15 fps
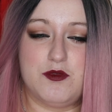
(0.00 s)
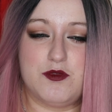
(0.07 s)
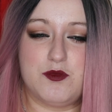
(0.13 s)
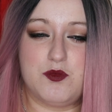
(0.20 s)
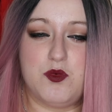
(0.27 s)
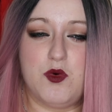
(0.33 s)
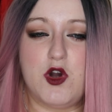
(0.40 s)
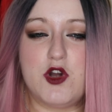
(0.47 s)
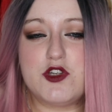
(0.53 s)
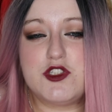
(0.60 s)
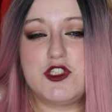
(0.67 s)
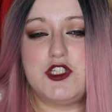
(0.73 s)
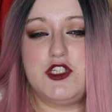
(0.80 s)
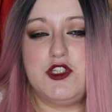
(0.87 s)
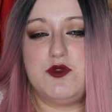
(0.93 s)

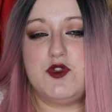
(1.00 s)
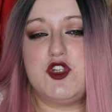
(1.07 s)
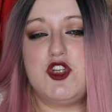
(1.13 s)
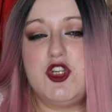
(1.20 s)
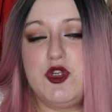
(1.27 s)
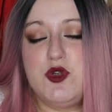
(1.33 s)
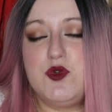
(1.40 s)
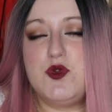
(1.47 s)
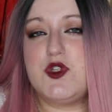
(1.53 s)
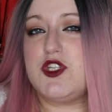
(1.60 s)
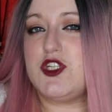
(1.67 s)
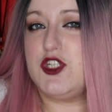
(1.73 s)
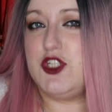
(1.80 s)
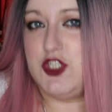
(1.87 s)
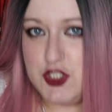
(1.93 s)
what you choose
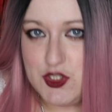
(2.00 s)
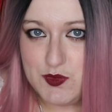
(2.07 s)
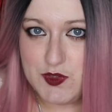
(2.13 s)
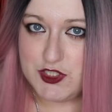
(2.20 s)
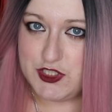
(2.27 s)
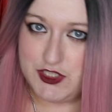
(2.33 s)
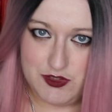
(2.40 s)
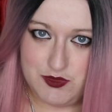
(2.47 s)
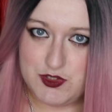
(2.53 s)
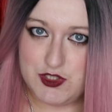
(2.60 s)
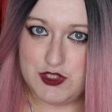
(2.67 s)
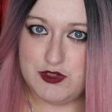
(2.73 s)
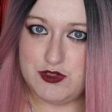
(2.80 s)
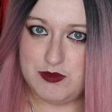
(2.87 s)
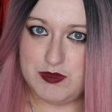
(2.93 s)
to do on
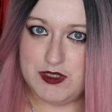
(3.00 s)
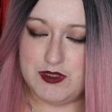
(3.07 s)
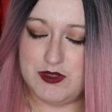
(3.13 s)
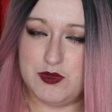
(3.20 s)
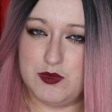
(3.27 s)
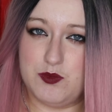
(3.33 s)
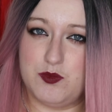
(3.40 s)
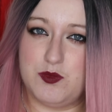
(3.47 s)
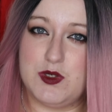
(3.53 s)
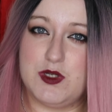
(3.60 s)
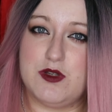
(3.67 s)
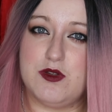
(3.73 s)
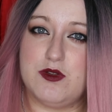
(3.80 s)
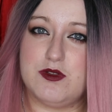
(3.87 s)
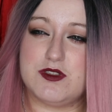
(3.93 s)
YouTube
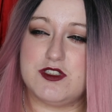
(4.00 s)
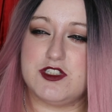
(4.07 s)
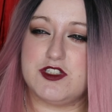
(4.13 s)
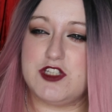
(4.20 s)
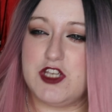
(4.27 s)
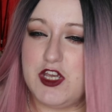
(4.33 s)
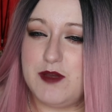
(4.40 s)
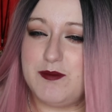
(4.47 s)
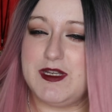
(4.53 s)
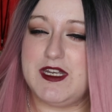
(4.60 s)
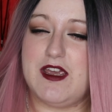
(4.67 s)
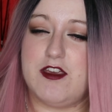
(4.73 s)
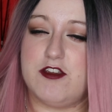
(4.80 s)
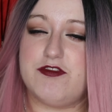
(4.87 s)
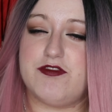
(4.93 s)
will determine
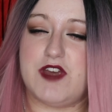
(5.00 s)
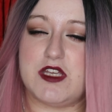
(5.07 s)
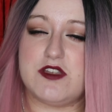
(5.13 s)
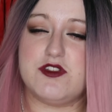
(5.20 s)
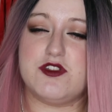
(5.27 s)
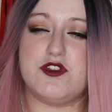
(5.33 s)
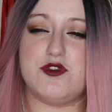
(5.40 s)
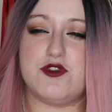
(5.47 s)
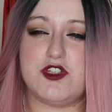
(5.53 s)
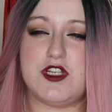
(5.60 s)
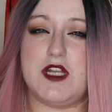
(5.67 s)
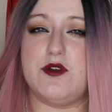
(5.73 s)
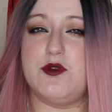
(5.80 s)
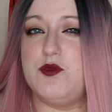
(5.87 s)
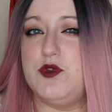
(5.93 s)
how fast your
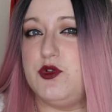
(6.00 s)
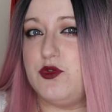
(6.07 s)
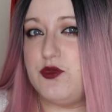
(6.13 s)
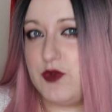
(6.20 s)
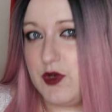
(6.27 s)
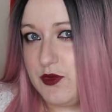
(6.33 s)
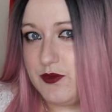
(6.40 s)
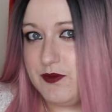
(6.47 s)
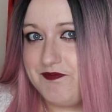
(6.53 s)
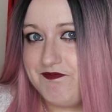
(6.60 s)
channel will grow.